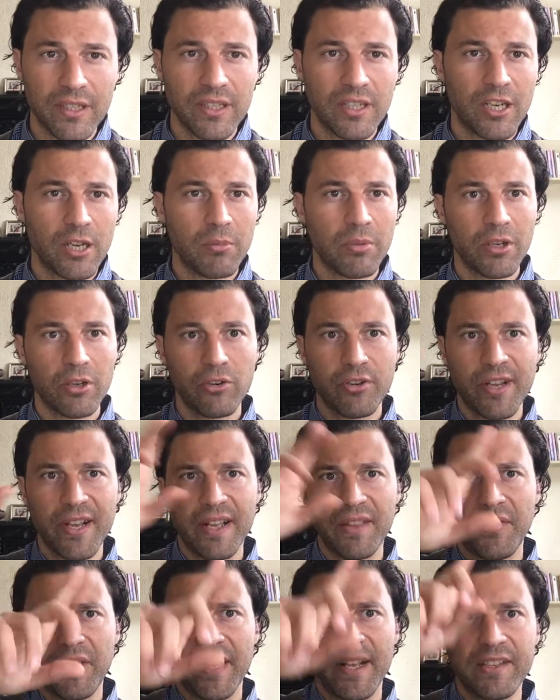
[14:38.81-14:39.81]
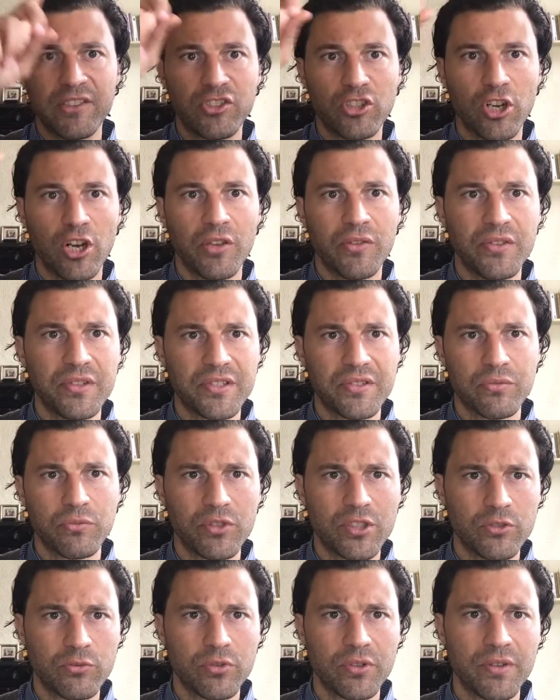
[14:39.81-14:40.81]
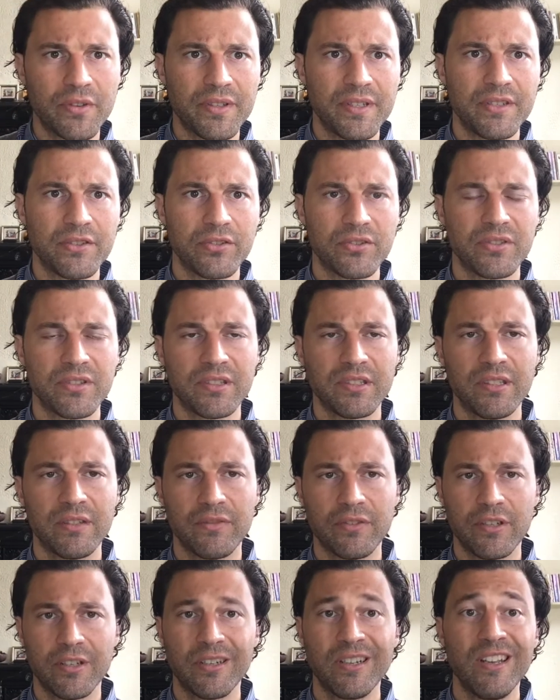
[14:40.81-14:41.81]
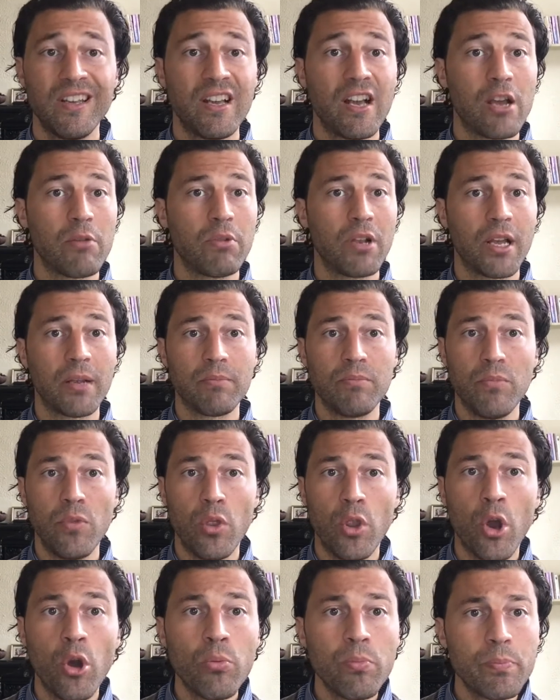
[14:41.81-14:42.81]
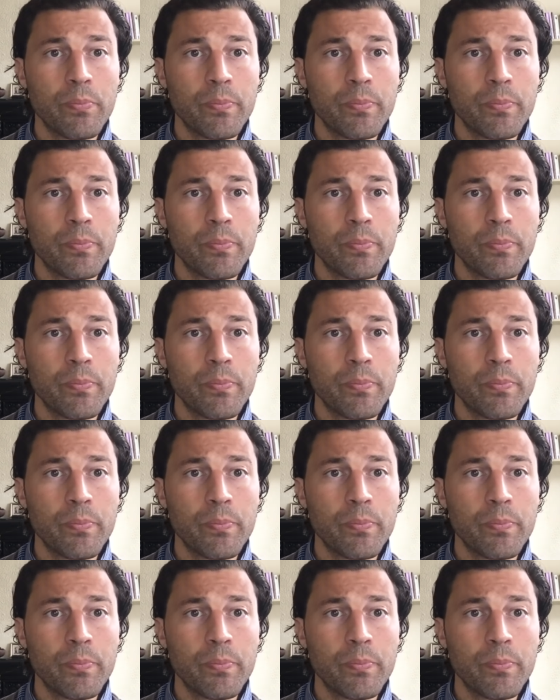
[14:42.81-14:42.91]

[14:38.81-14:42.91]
I'd be like, okay, I think I saw this. Which one of these are significant? I'd be like, nope.